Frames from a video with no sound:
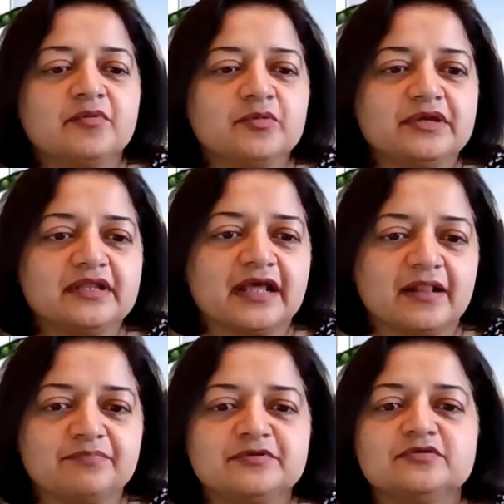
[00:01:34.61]
But we can
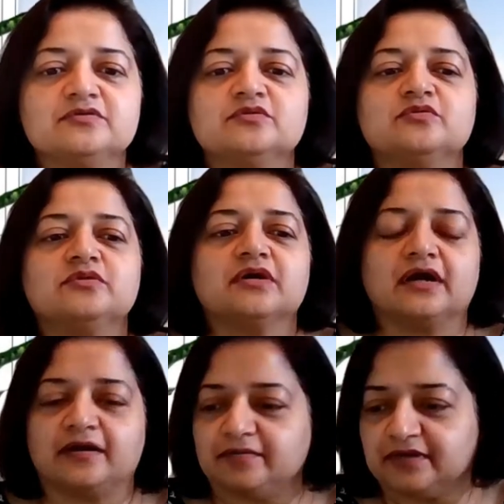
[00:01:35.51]
help you
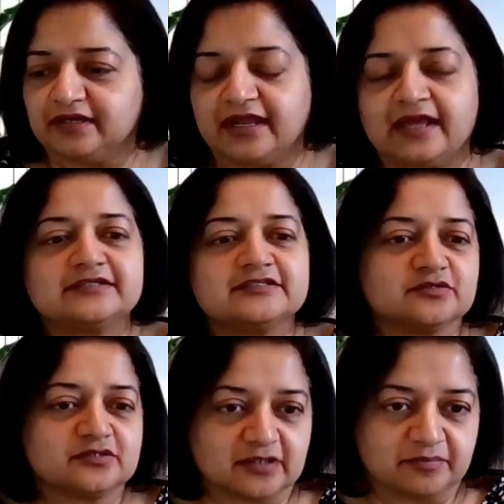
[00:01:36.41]
connect
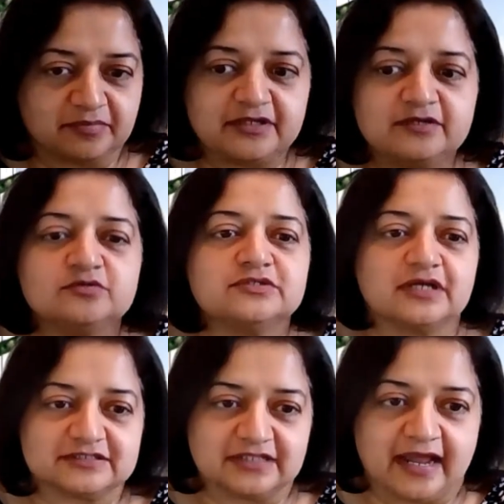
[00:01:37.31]
to somebody who
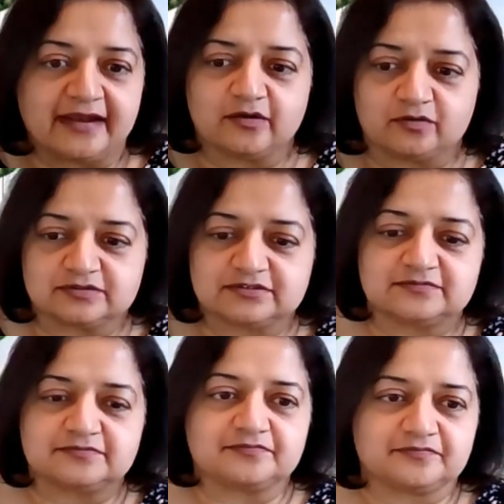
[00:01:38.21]
does land
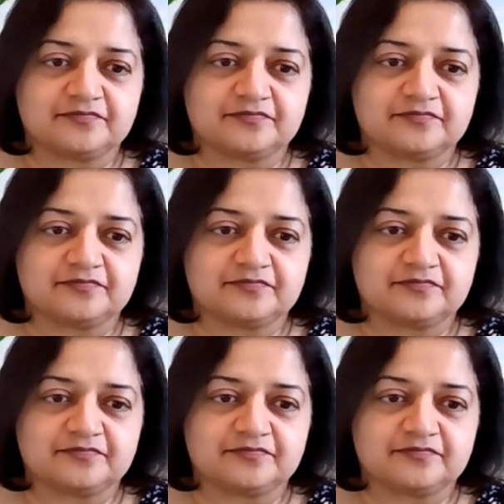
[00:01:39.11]
loans.